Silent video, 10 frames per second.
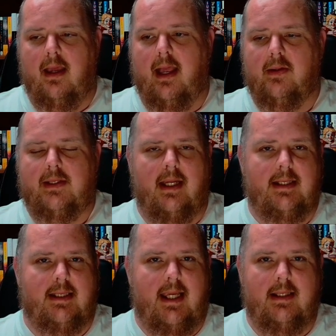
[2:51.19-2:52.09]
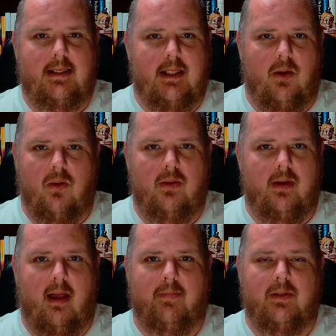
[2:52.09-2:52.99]
Now it's not to say this is a horror
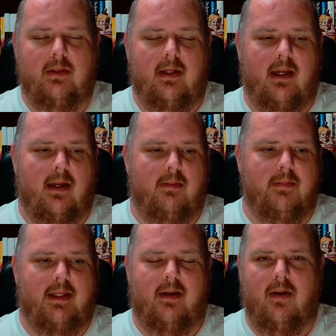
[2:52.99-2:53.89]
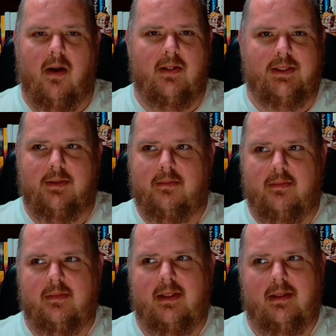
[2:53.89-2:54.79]
novel, but there are
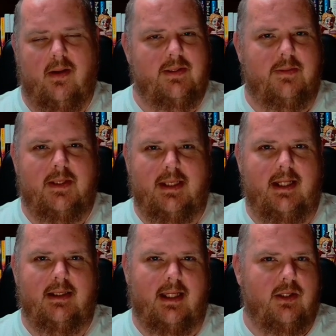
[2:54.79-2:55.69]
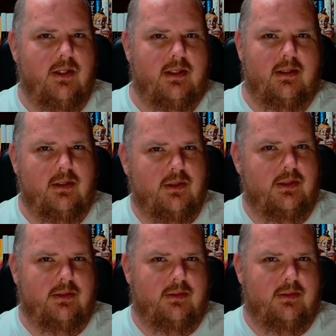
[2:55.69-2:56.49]
some scenes that could